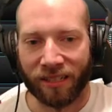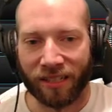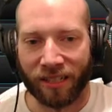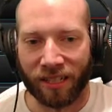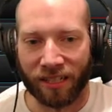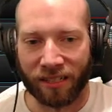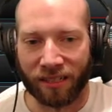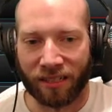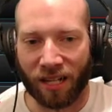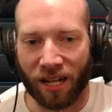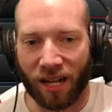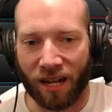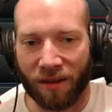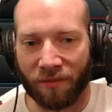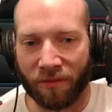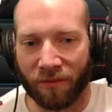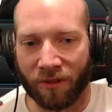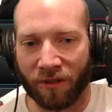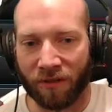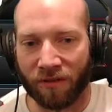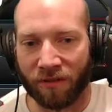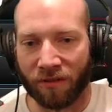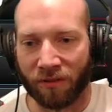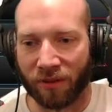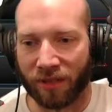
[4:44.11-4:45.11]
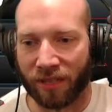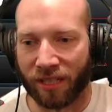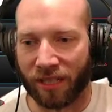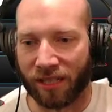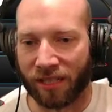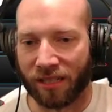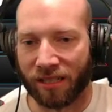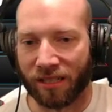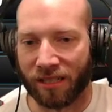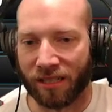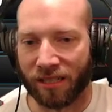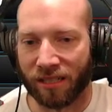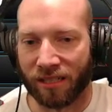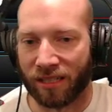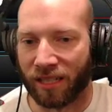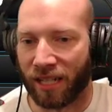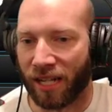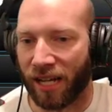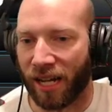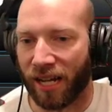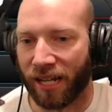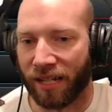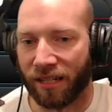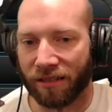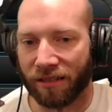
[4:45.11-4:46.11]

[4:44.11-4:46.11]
And time moves with this guy.